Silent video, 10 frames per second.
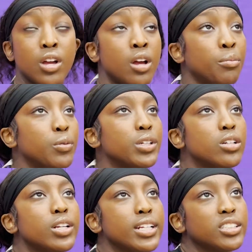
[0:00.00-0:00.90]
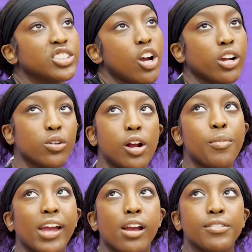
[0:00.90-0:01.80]
But we know that it's a target on our
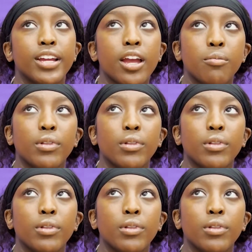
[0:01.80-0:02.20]
back every game.